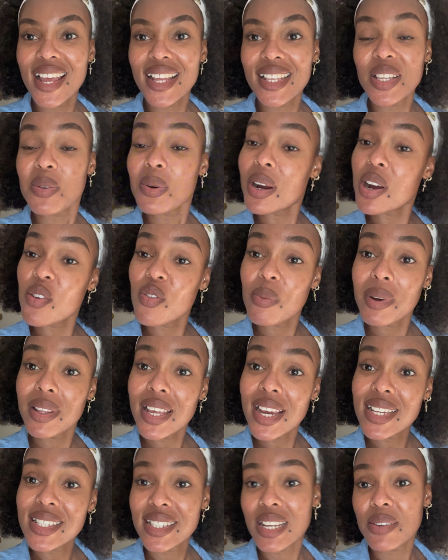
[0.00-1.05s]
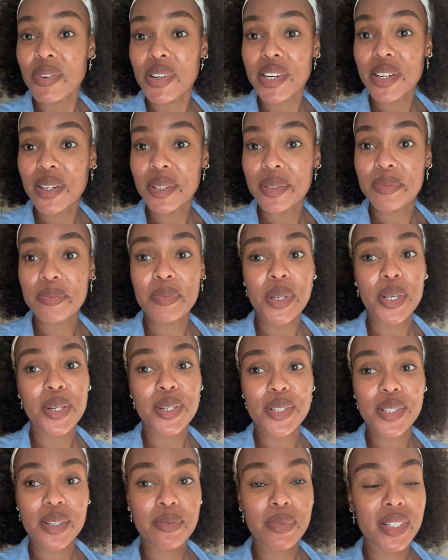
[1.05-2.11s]
The work of a mother is never done
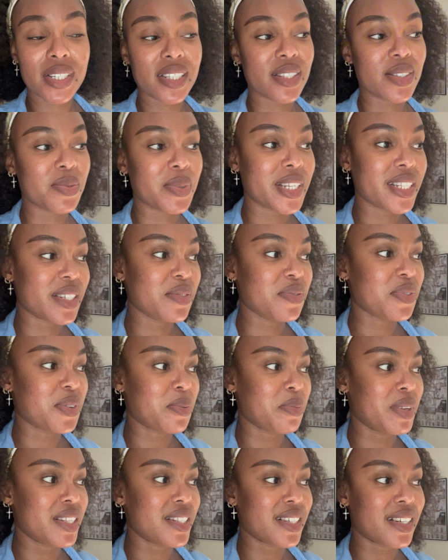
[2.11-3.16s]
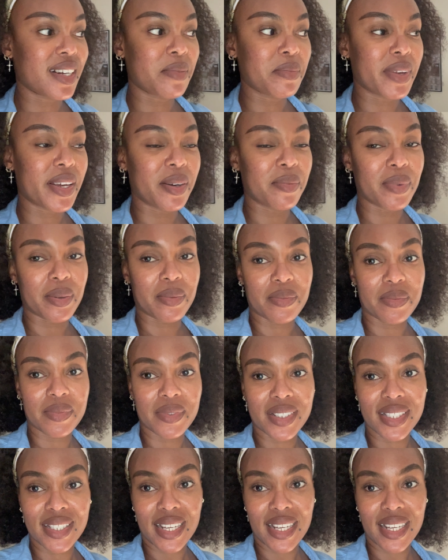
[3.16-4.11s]
because somebody is waiting for me to come help him